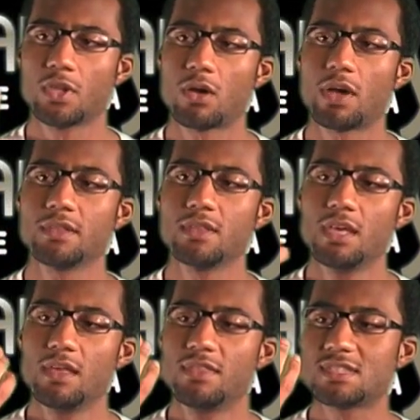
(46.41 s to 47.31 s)
All right,
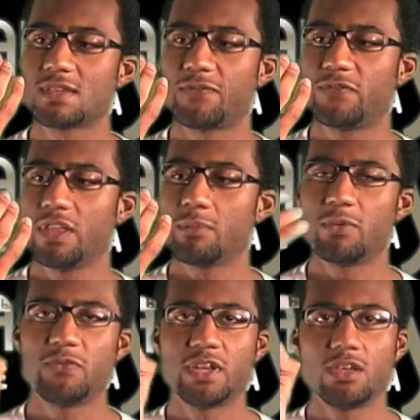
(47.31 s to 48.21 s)
this is a
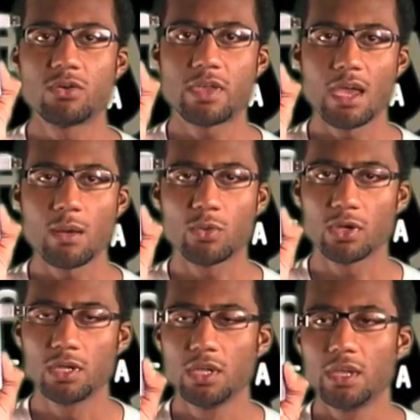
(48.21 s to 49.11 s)
flip video
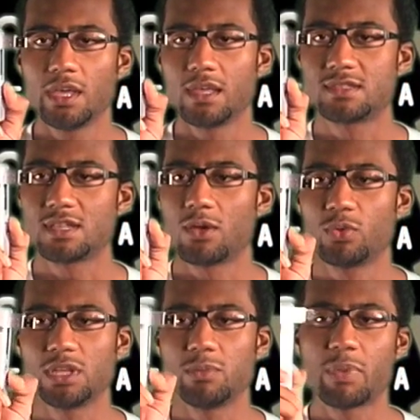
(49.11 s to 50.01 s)
camera. It's
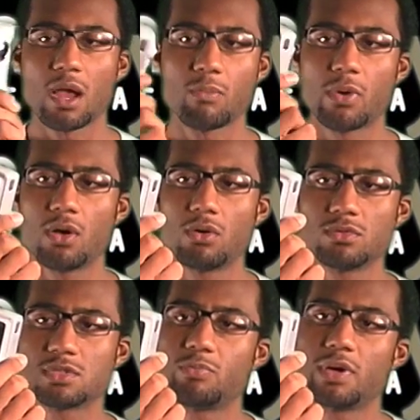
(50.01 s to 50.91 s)
really bare
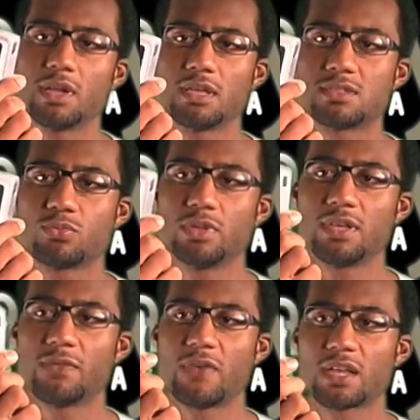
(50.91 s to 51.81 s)
bones, but it's
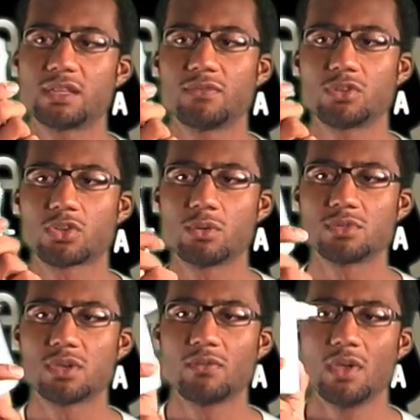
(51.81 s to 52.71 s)
really effective in
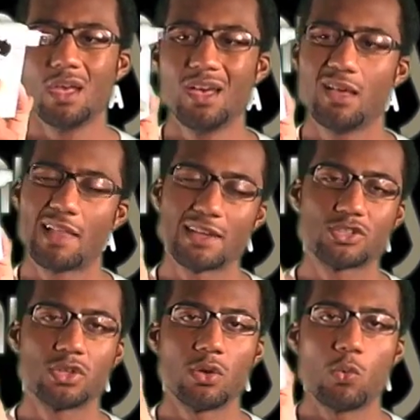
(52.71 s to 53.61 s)
terms of like
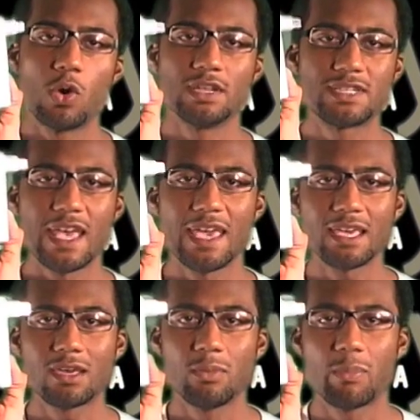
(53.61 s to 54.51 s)
shooting one
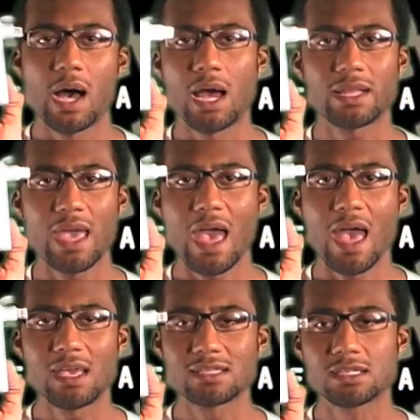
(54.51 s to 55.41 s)
take
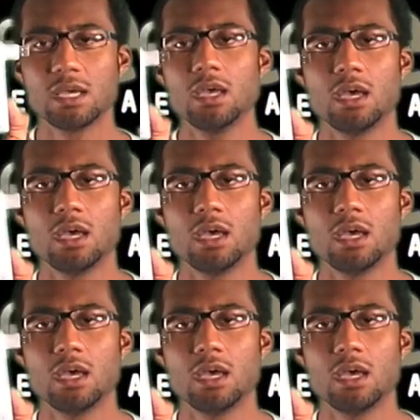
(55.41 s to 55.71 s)
podcasts.